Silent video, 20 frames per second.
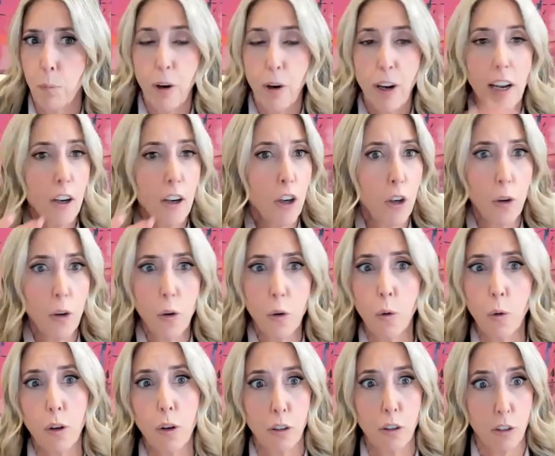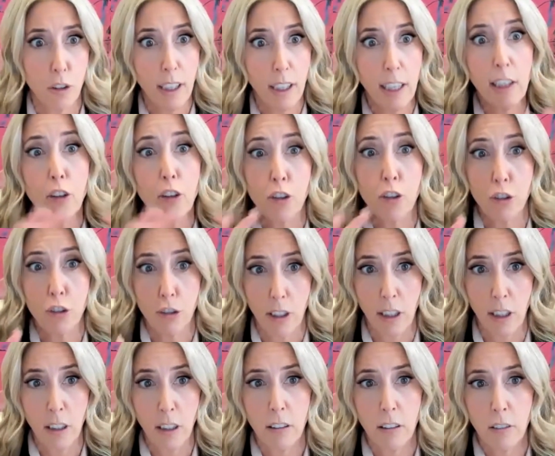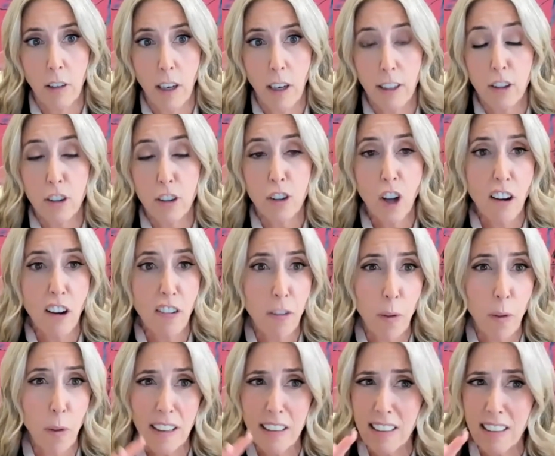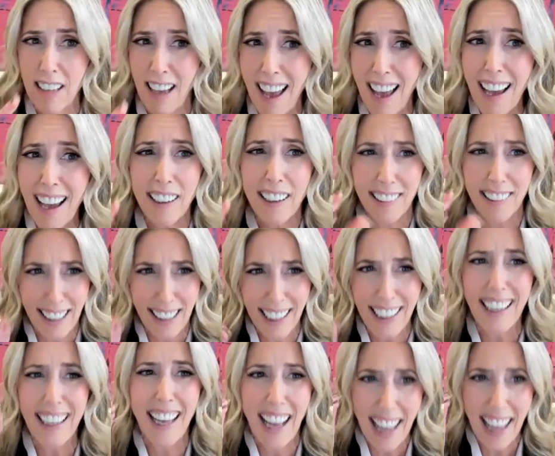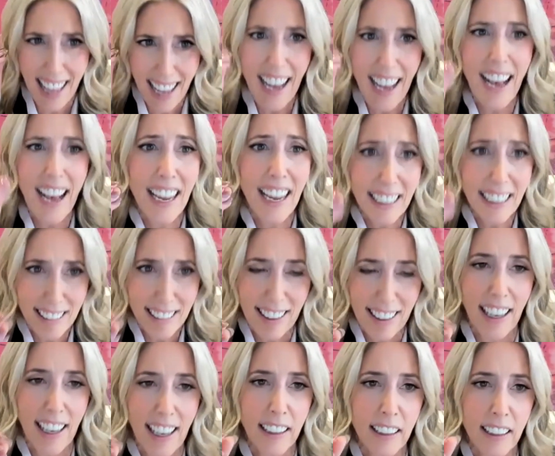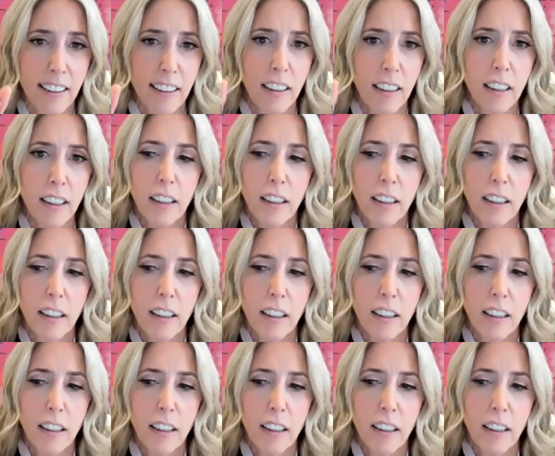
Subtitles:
brand new industry, right? Software tech, like high tech,